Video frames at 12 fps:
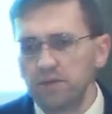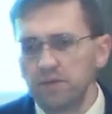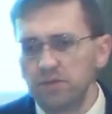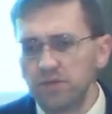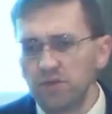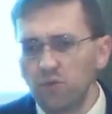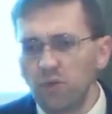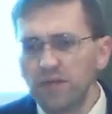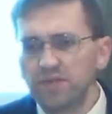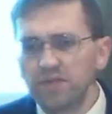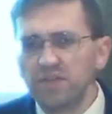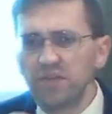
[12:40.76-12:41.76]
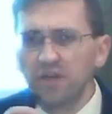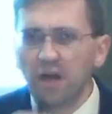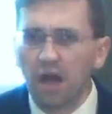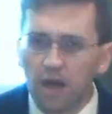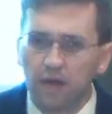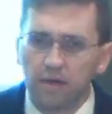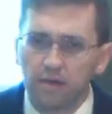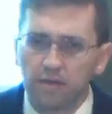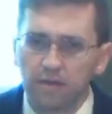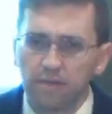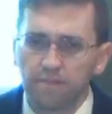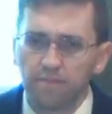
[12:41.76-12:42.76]
So, what's in your
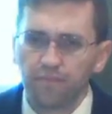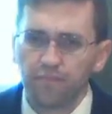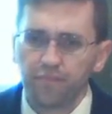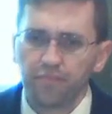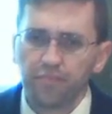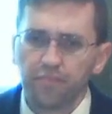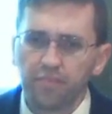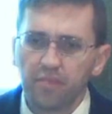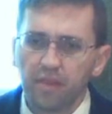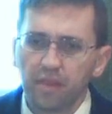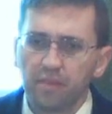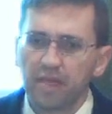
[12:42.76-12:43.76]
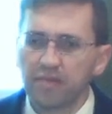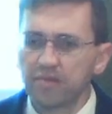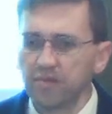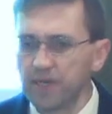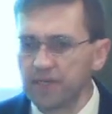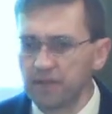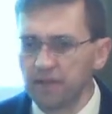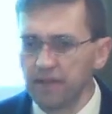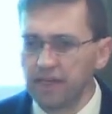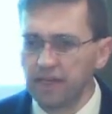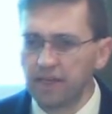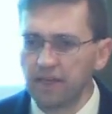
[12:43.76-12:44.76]
heart makes you
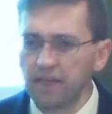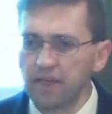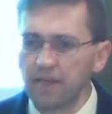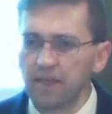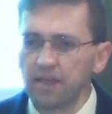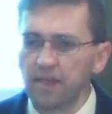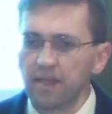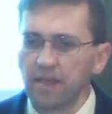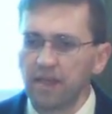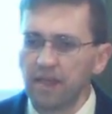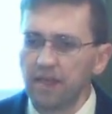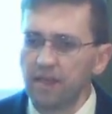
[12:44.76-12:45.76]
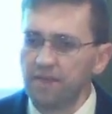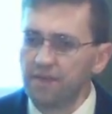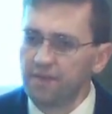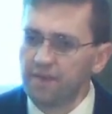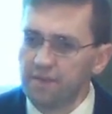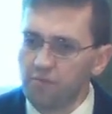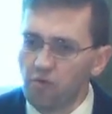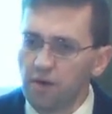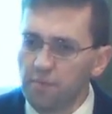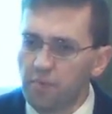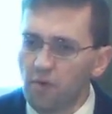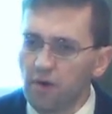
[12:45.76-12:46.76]
unclean in the more
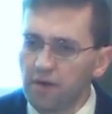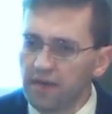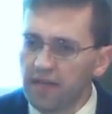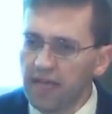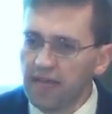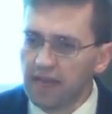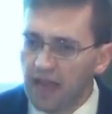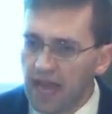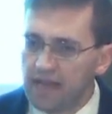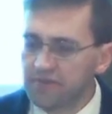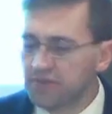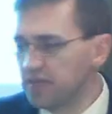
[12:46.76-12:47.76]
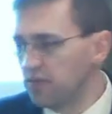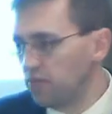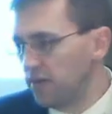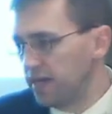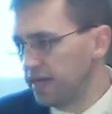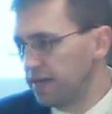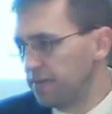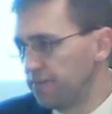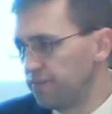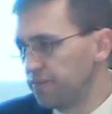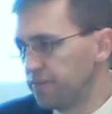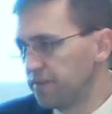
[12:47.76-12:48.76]
important and lasting way,
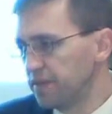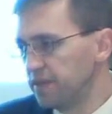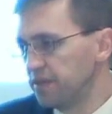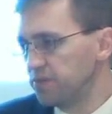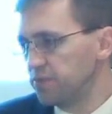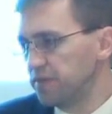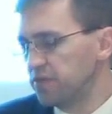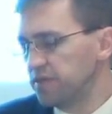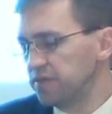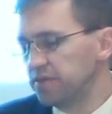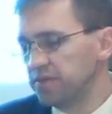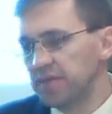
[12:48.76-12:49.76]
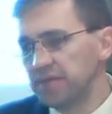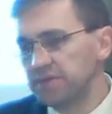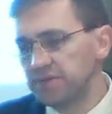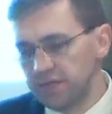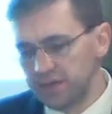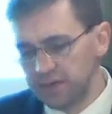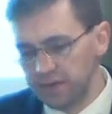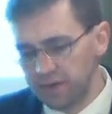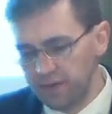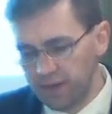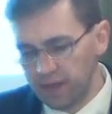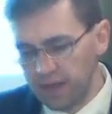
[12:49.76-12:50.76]
is what Jesus says here.
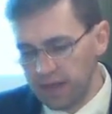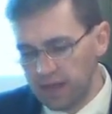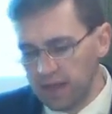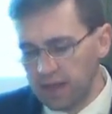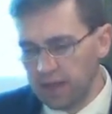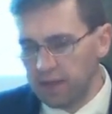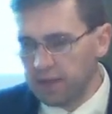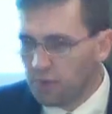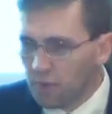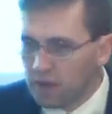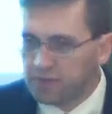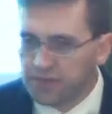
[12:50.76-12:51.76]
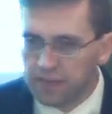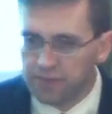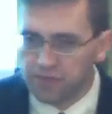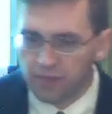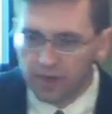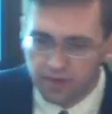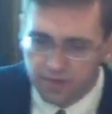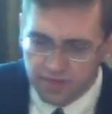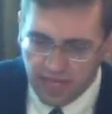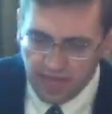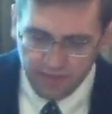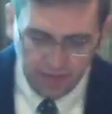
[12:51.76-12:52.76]
He wants them to
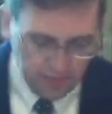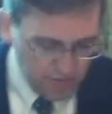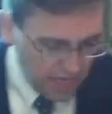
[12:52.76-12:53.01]
understand this.